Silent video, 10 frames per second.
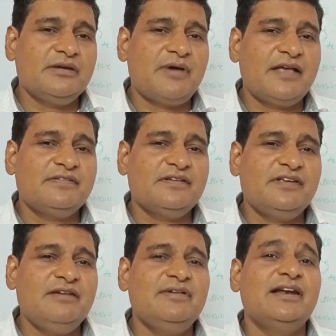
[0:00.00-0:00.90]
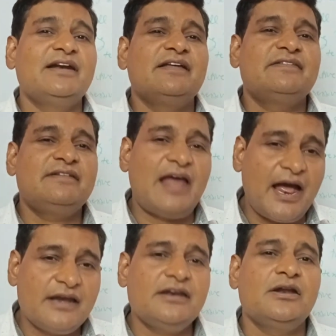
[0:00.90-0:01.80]
devices, he will
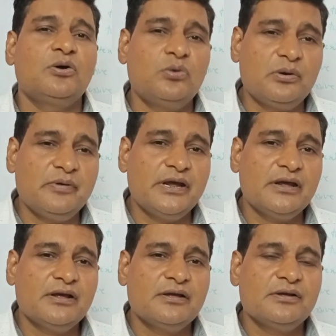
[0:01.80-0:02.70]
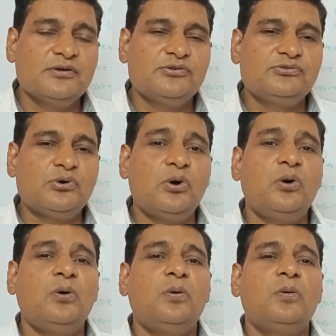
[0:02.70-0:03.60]
understand in a good way.
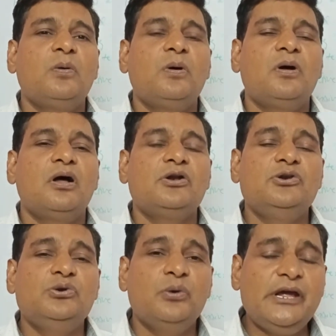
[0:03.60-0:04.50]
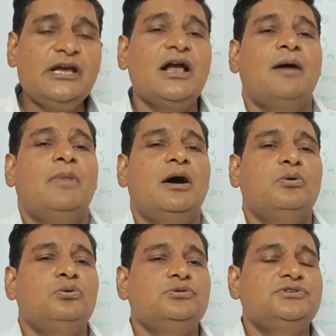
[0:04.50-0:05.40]
So knowing
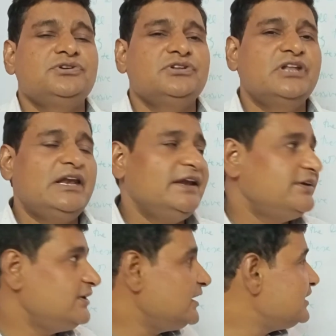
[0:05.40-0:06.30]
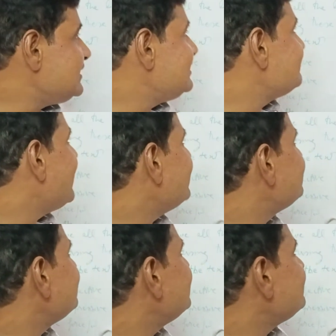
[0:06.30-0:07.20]
about the literary
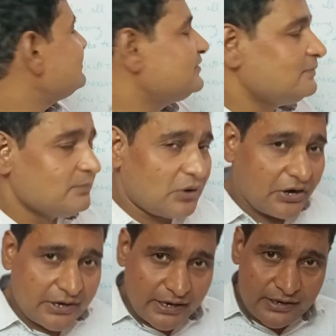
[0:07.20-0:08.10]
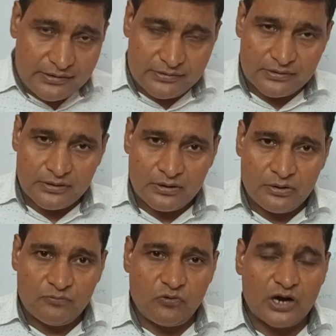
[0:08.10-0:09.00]
devices is important
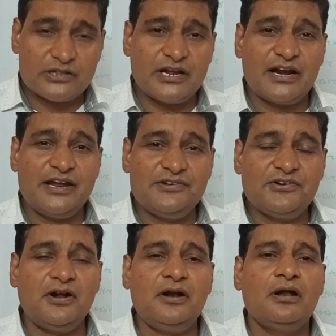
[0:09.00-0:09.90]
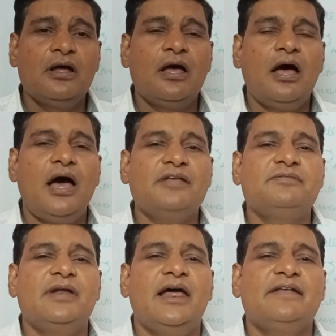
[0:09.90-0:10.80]
for the writer
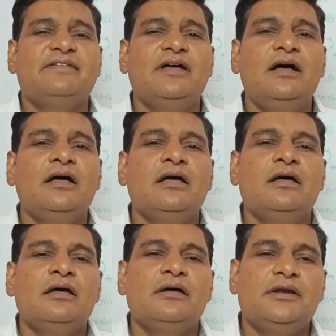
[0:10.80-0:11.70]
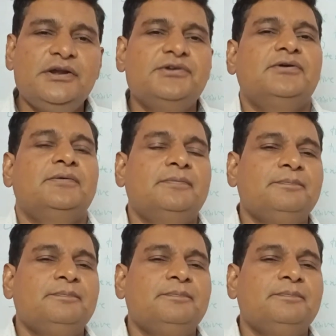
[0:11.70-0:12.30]
as well as the reader.